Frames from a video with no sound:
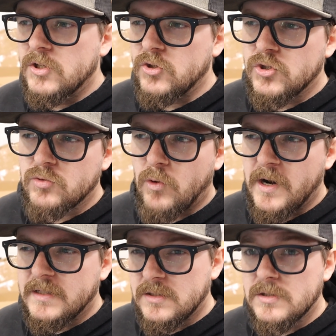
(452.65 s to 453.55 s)
you just
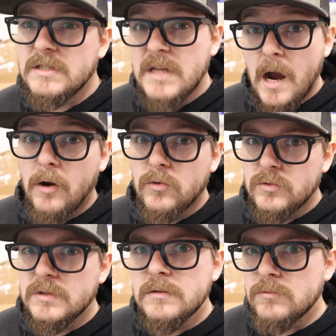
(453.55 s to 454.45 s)
want it to
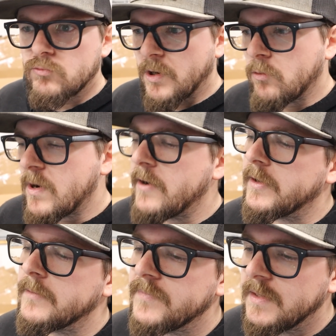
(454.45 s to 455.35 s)
sound real
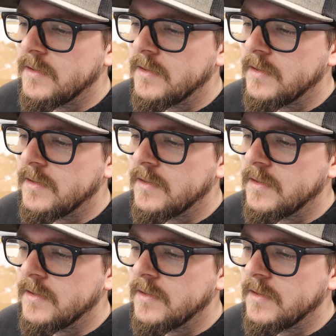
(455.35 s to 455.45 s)
rowdy.